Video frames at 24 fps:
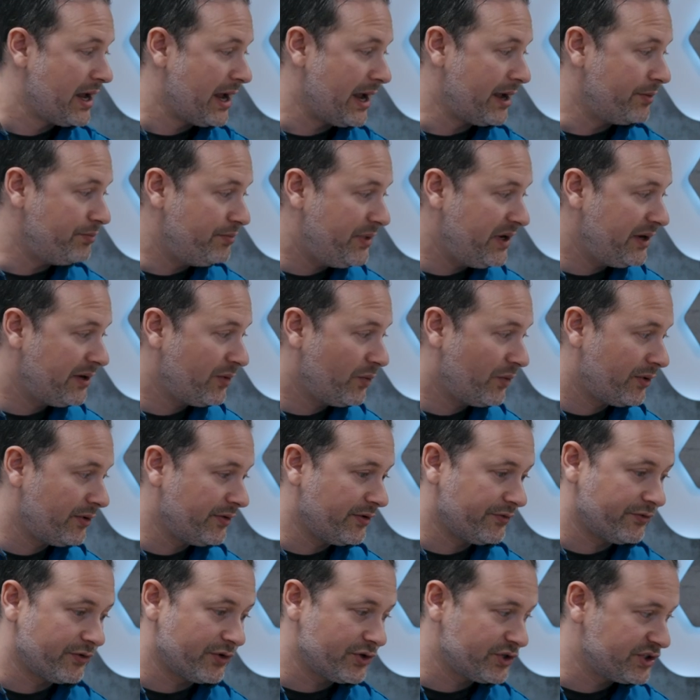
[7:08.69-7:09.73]
And being one of
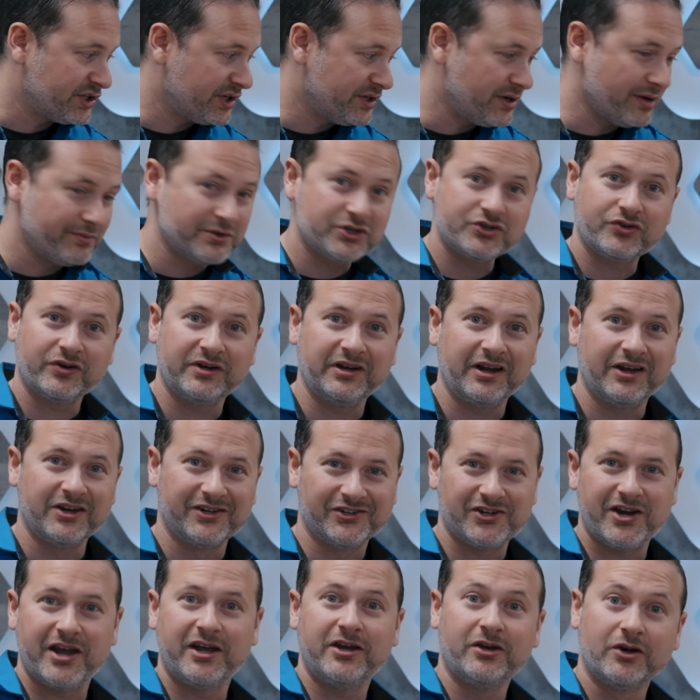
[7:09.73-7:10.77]
the first to demonstrate
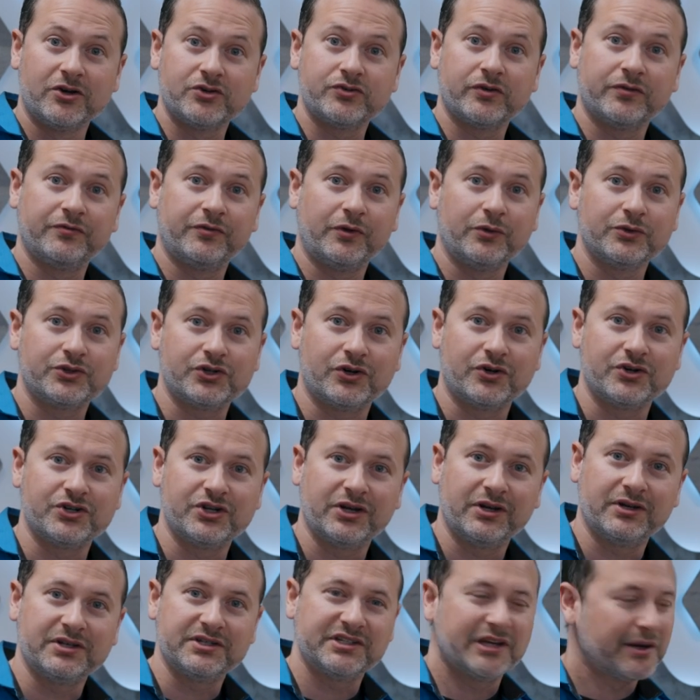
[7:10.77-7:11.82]
800 volt
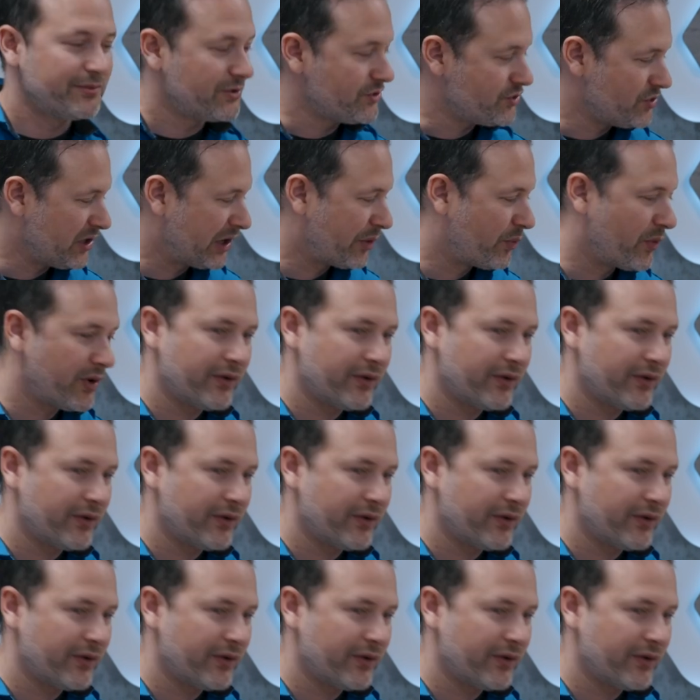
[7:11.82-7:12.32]
charging in the Cybertruck,